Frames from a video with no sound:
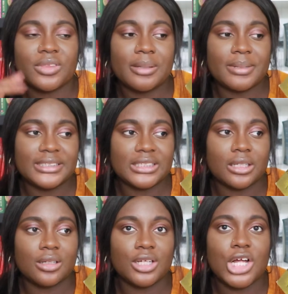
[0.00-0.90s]
they
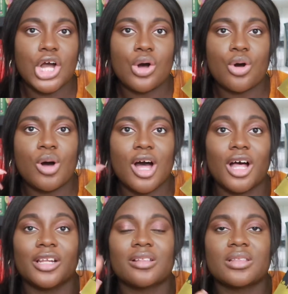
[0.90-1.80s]
basically go
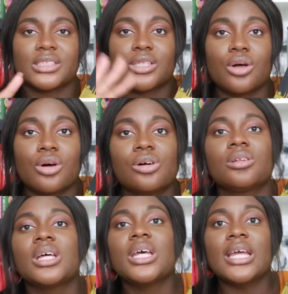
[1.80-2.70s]
on this
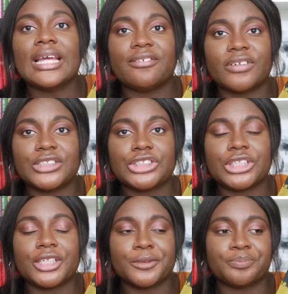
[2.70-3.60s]
whole
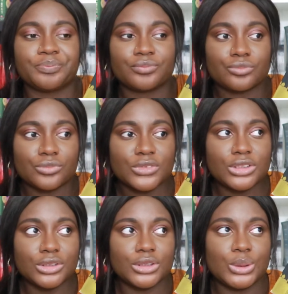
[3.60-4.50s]
adventure
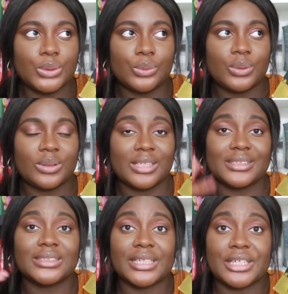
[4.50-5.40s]
to the
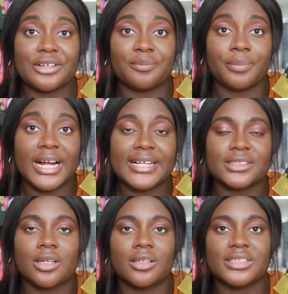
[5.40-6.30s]
City of Brass
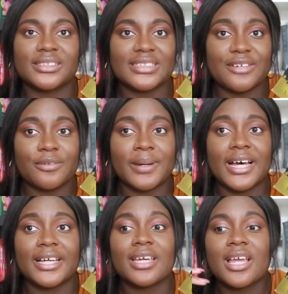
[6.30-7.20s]
called
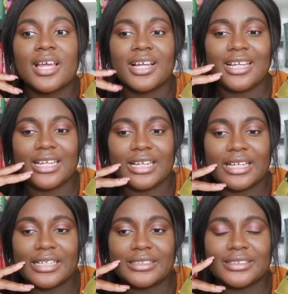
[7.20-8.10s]
Devabad,
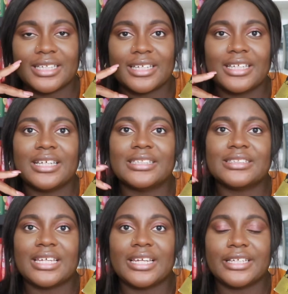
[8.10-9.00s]
and it is
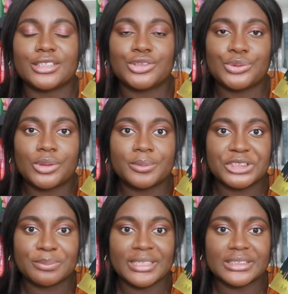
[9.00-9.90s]
a dual
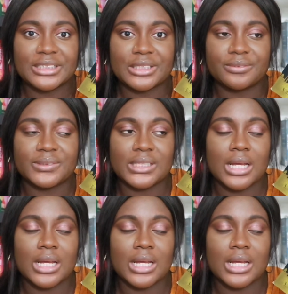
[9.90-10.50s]
perspective